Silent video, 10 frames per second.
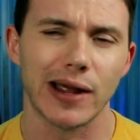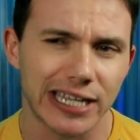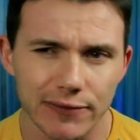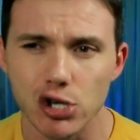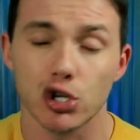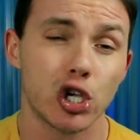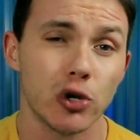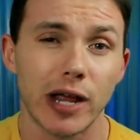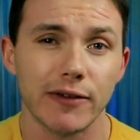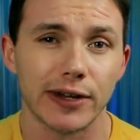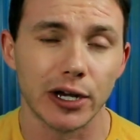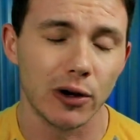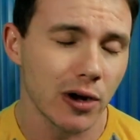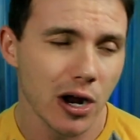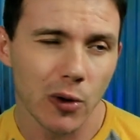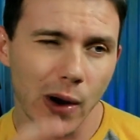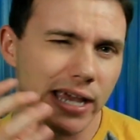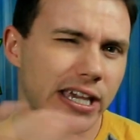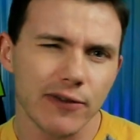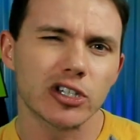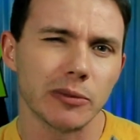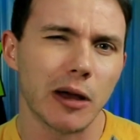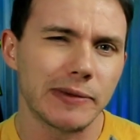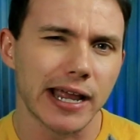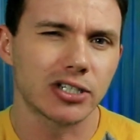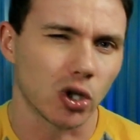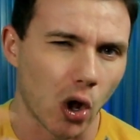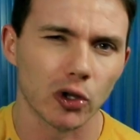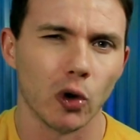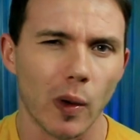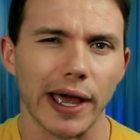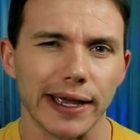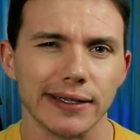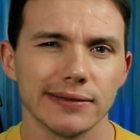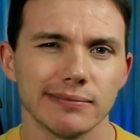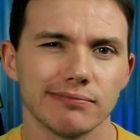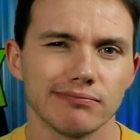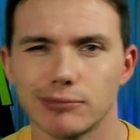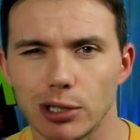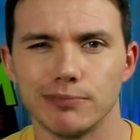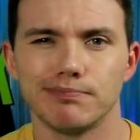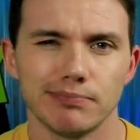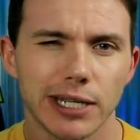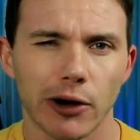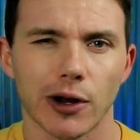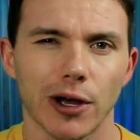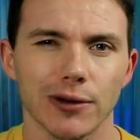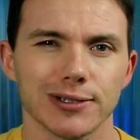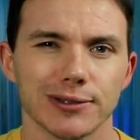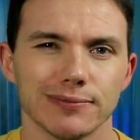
I'd give you a Q&A video where I give you some updates along the way. So here it goes.